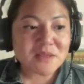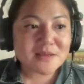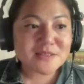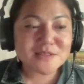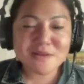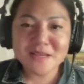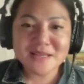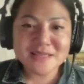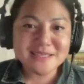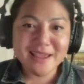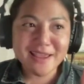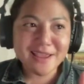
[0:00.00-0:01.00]
So I'm not
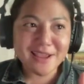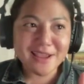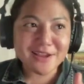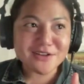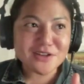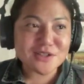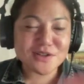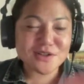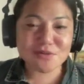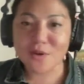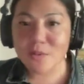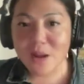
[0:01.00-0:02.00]
saying just
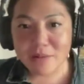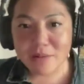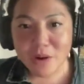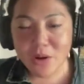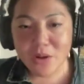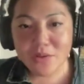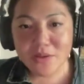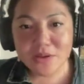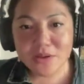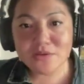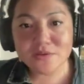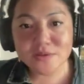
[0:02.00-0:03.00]
throw out all that
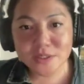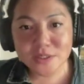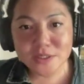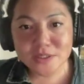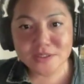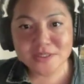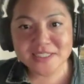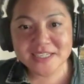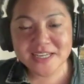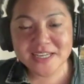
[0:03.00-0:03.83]
you've learned